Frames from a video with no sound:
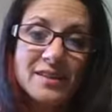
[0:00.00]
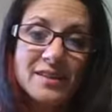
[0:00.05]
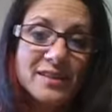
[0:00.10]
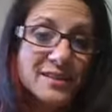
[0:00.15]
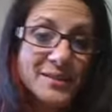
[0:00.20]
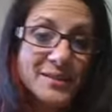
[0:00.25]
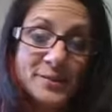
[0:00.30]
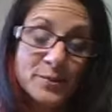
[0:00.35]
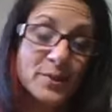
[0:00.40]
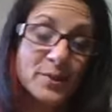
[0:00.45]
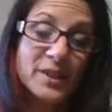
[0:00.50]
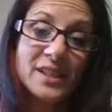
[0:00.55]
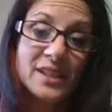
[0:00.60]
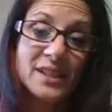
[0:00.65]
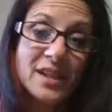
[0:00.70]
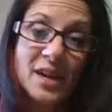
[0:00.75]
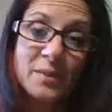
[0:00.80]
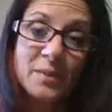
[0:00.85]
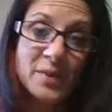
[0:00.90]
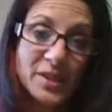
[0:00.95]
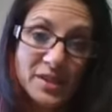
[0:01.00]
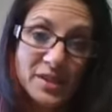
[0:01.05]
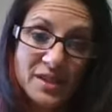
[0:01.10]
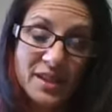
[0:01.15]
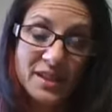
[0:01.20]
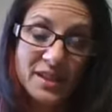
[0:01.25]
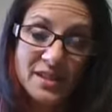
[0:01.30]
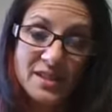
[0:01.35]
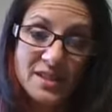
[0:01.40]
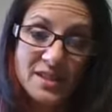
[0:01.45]
there's really not much
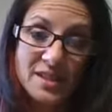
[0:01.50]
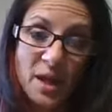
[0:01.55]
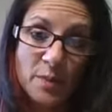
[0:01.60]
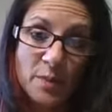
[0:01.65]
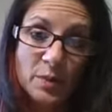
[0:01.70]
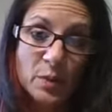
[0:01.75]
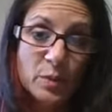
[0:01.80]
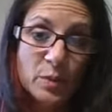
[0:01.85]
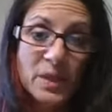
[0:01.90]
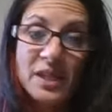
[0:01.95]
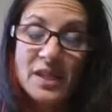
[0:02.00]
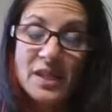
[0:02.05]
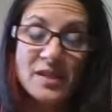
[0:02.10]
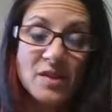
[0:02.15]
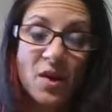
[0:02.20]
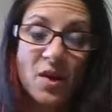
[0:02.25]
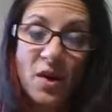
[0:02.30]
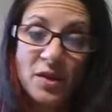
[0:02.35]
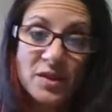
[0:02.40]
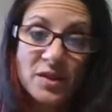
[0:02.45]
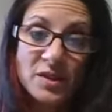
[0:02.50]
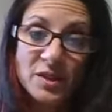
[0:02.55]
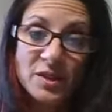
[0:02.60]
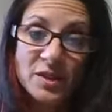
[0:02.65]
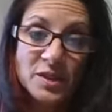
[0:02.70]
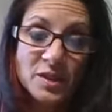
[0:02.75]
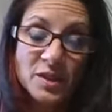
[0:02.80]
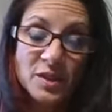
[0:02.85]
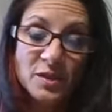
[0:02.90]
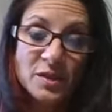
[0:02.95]
that can stop you, because all those
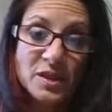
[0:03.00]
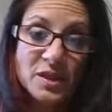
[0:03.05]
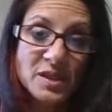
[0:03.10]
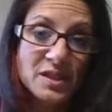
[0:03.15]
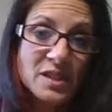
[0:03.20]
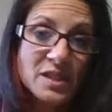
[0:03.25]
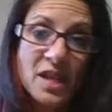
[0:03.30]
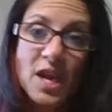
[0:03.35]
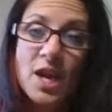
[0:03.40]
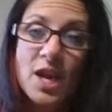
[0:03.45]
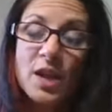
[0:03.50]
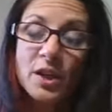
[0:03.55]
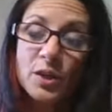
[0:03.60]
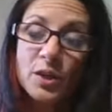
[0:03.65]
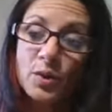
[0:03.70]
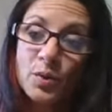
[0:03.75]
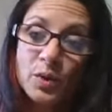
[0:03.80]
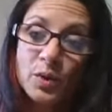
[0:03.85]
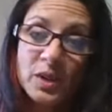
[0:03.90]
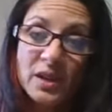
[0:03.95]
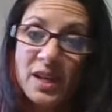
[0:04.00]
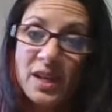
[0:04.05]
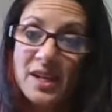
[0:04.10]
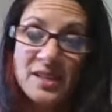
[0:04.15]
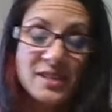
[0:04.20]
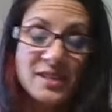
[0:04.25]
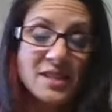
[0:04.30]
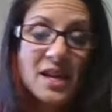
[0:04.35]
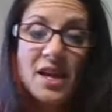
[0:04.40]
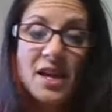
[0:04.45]
excuses, you
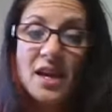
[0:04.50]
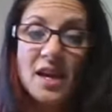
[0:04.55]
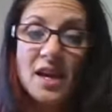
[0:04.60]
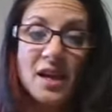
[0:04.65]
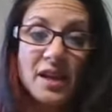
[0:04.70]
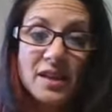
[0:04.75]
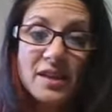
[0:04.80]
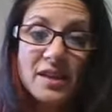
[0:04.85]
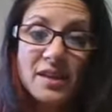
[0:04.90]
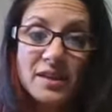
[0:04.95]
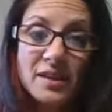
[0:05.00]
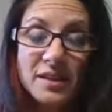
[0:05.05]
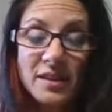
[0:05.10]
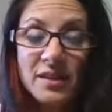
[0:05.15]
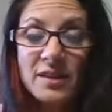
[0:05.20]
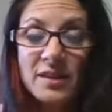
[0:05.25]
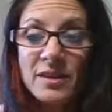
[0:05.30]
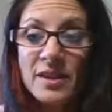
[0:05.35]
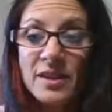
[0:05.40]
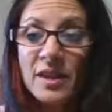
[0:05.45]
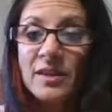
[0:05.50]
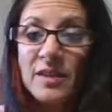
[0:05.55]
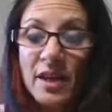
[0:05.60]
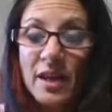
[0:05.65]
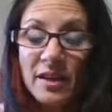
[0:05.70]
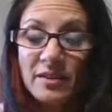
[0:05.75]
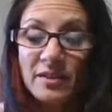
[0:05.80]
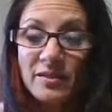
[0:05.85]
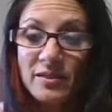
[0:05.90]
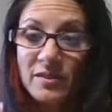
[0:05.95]
realize they're
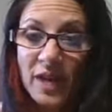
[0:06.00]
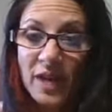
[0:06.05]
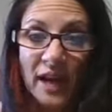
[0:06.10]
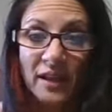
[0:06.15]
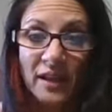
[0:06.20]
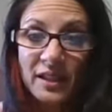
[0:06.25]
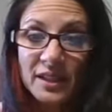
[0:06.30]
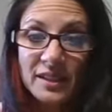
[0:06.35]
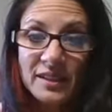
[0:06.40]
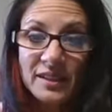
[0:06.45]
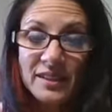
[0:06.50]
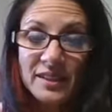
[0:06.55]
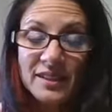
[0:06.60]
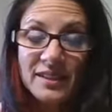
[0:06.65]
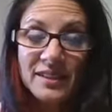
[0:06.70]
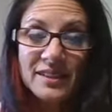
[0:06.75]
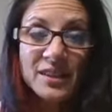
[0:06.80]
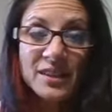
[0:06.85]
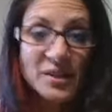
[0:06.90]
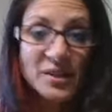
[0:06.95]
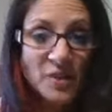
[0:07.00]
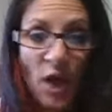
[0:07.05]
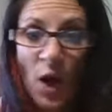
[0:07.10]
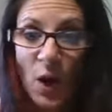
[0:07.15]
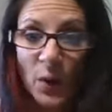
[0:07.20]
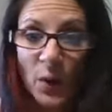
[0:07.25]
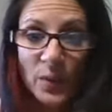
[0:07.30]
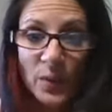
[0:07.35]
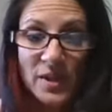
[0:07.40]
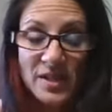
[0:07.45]
not valid. There's
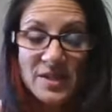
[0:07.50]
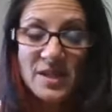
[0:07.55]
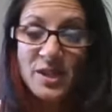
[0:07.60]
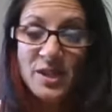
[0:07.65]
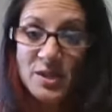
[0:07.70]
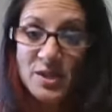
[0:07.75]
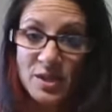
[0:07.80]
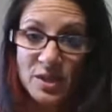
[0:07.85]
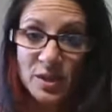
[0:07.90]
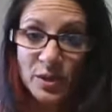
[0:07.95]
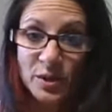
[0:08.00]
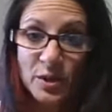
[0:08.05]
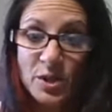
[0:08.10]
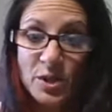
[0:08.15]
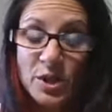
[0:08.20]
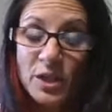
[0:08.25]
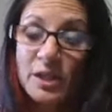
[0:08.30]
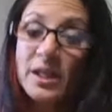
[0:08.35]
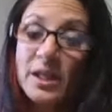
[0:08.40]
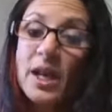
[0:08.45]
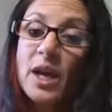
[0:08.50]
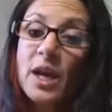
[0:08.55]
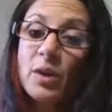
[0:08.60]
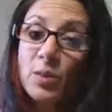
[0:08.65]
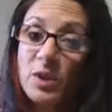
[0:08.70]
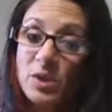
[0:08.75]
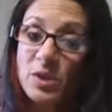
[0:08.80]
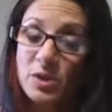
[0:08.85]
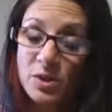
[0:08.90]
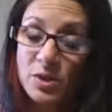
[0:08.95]
always a solution
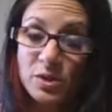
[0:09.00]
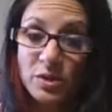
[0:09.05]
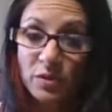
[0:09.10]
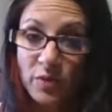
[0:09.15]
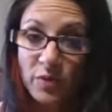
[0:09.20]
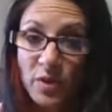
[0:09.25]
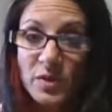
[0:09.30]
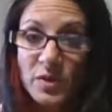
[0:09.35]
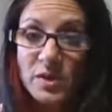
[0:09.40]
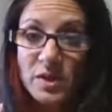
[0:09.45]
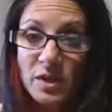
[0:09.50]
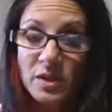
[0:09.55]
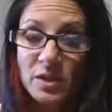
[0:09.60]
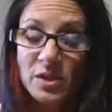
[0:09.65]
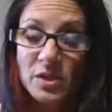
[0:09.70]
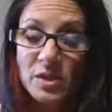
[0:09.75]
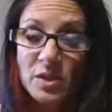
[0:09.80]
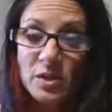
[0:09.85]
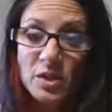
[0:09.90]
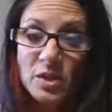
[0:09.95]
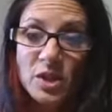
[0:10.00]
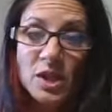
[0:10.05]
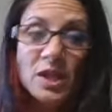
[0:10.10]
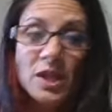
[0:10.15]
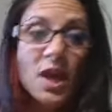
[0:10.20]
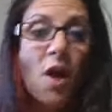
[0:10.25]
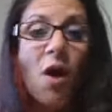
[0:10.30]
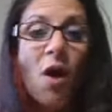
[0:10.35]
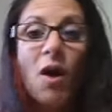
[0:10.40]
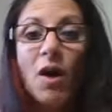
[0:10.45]
when you choose to focus on the
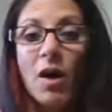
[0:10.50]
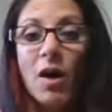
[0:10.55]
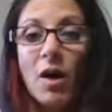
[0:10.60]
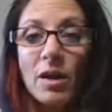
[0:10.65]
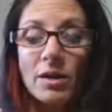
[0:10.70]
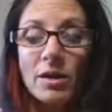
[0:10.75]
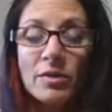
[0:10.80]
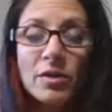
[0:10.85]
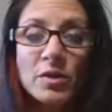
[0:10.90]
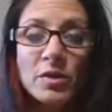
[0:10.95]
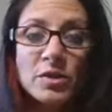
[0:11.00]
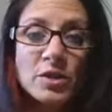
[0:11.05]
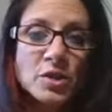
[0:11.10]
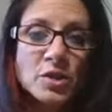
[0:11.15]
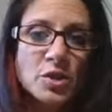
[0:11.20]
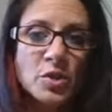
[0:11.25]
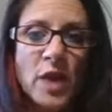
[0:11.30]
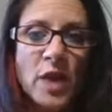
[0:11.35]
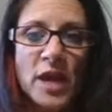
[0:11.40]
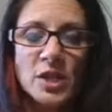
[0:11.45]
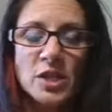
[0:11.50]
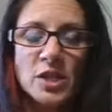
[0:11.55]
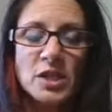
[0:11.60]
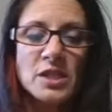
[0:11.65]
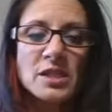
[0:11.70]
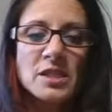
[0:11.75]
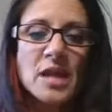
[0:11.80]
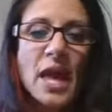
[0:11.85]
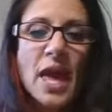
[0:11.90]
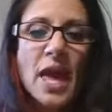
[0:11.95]
solution. All of those
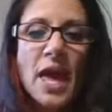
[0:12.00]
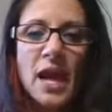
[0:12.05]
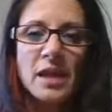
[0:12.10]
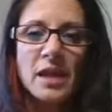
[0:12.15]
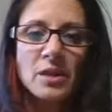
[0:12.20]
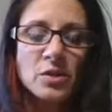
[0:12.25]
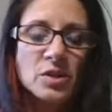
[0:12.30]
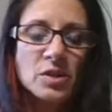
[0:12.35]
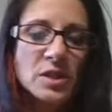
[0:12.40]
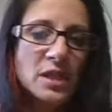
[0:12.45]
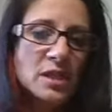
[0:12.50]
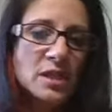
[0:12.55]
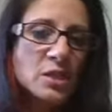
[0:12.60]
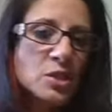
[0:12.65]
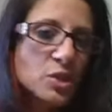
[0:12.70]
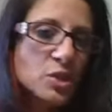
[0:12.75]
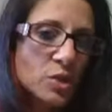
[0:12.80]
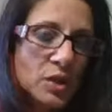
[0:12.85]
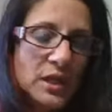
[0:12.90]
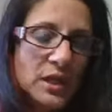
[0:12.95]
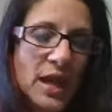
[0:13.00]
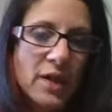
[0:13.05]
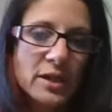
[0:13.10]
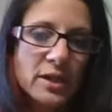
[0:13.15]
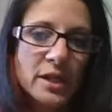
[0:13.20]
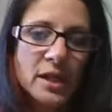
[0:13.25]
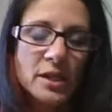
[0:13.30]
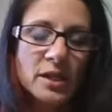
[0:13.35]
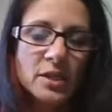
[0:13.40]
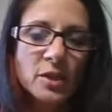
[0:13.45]
distractions and those things that you allow to
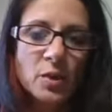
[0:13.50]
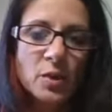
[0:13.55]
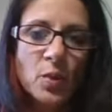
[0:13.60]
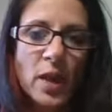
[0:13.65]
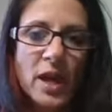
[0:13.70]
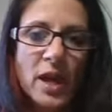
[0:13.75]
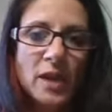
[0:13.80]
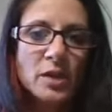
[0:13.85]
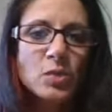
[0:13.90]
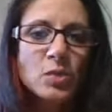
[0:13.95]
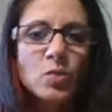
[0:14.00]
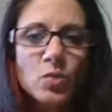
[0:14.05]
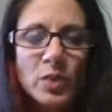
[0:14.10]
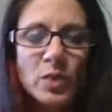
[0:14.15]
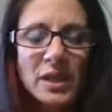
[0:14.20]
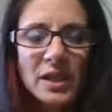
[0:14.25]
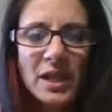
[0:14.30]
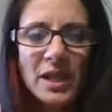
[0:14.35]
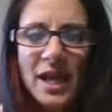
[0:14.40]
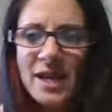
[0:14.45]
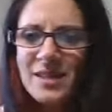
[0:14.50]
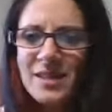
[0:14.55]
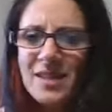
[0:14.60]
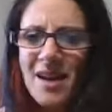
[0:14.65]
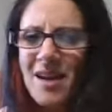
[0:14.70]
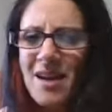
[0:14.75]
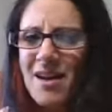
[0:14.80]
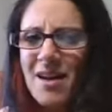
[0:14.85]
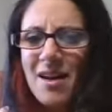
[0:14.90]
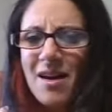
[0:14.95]
get in your way, you realize
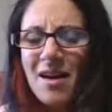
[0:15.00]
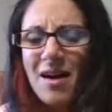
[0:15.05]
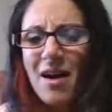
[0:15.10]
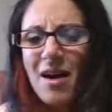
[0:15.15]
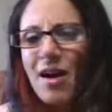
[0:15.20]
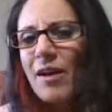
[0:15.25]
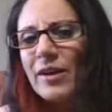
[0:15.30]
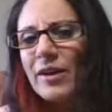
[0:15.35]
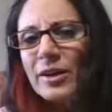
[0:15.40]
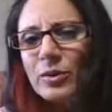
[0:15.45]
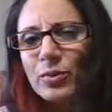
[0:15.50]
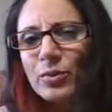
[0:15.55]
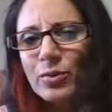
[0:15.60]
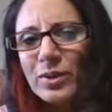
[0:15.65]
aren't